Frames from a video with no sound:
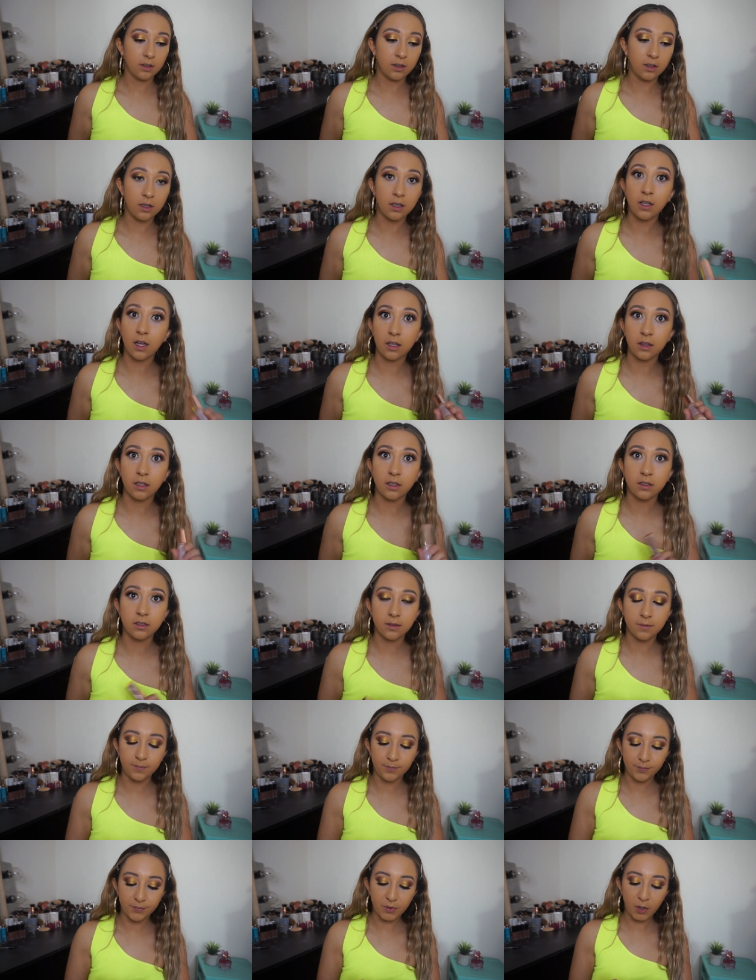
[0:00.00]
Not this.
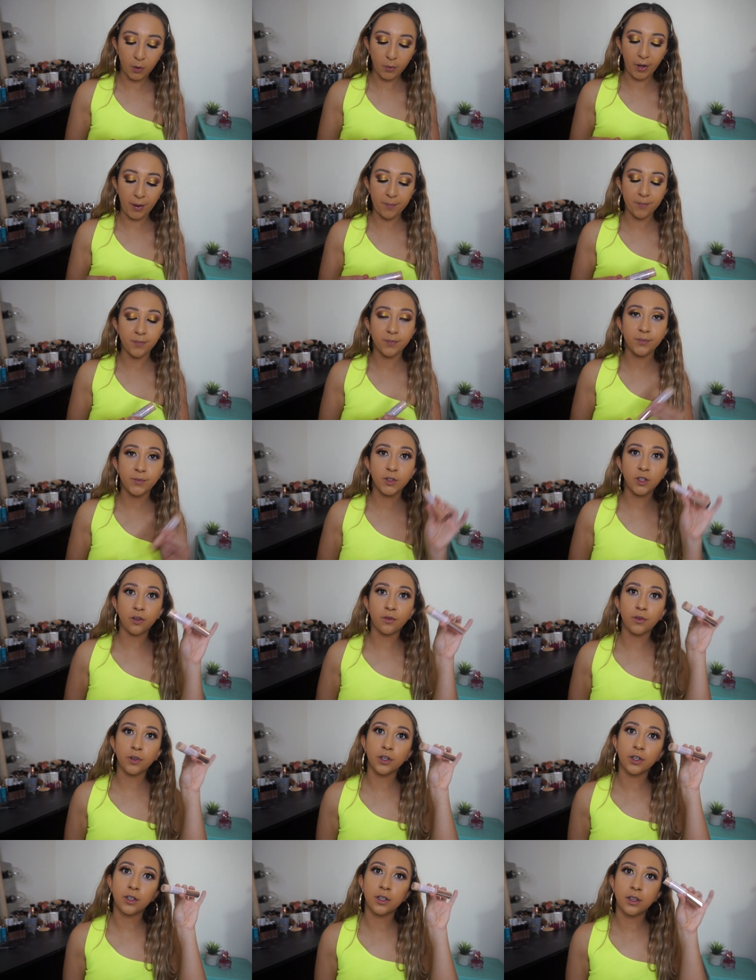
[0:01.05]
Okay, so
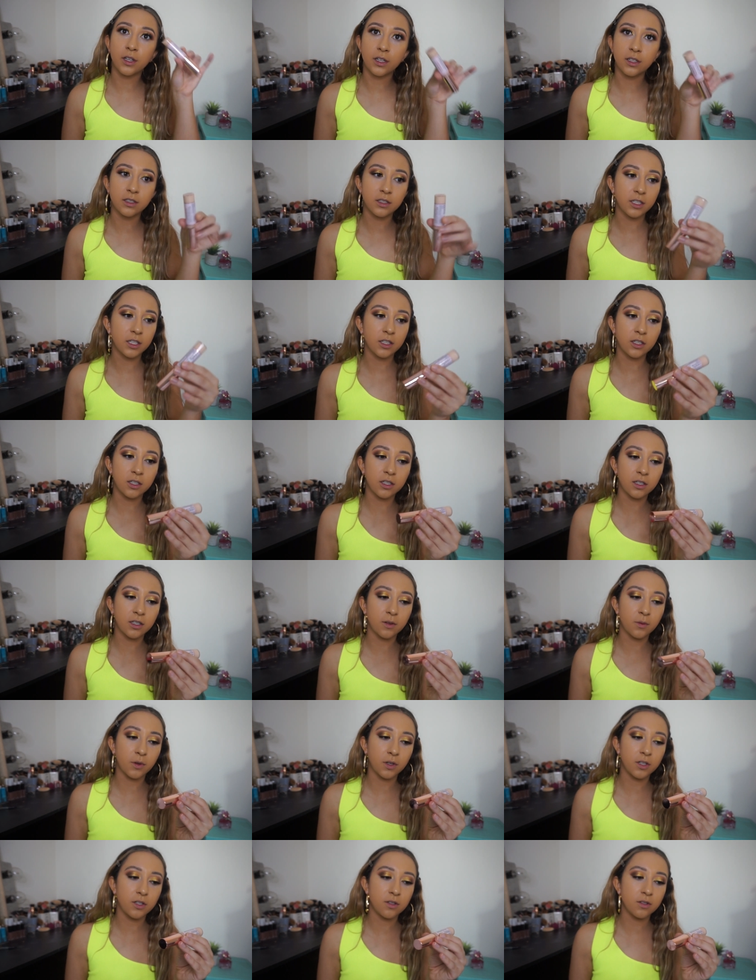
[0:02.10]
for the concealer,
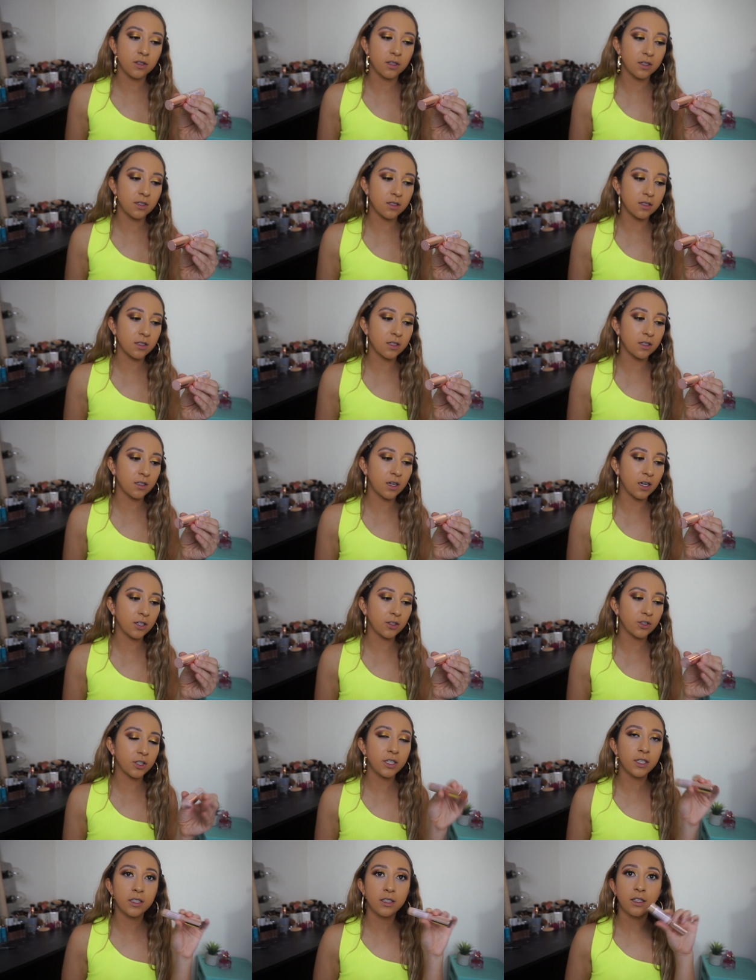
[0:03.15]
we're going to use the Conceal and
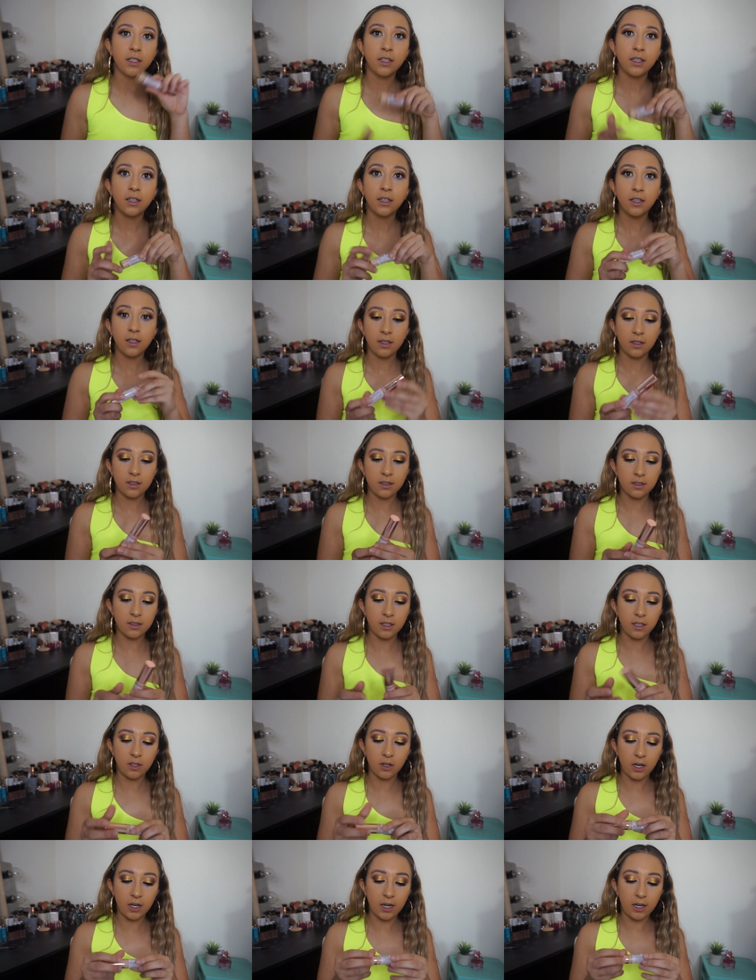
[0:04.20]
Hydrate
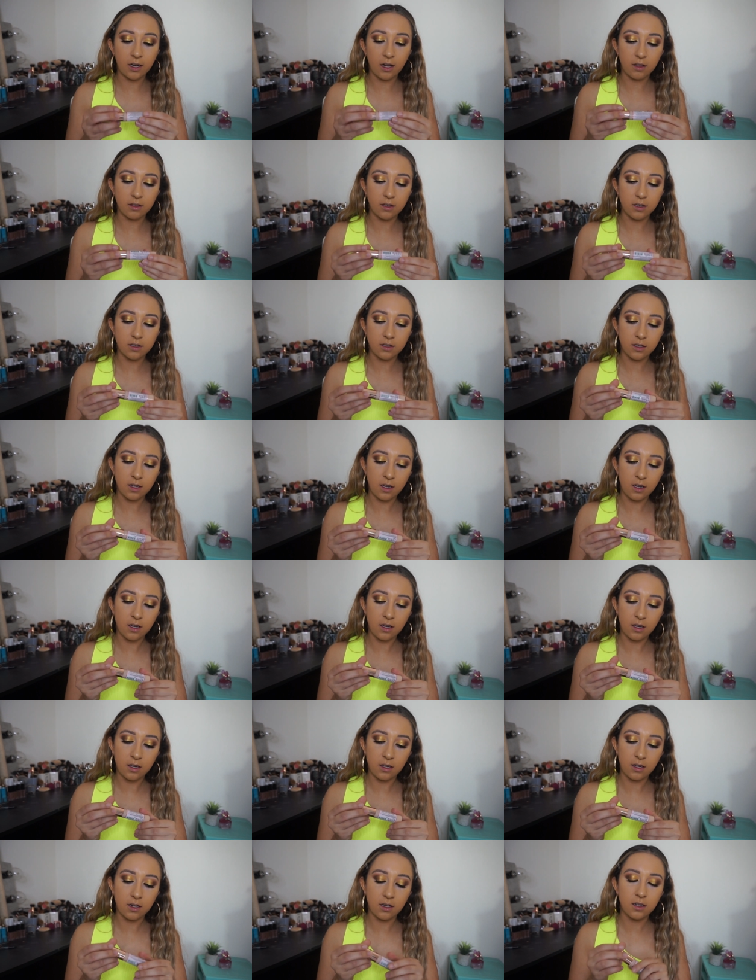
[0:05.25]
concealer, and I got this
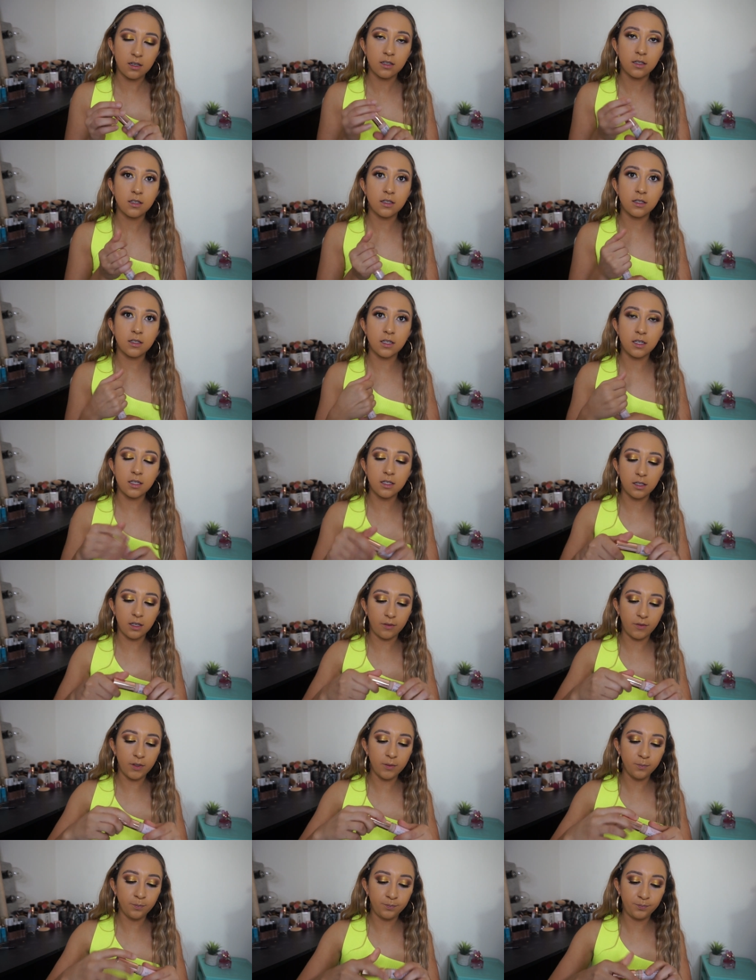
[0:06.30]
in C
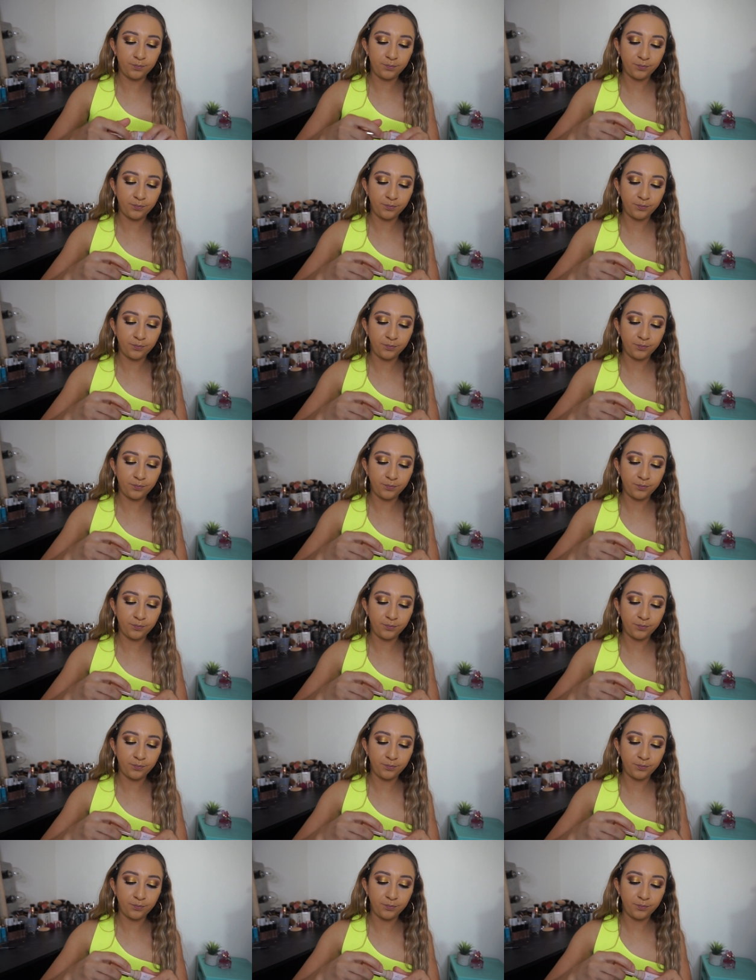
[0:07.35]
seven.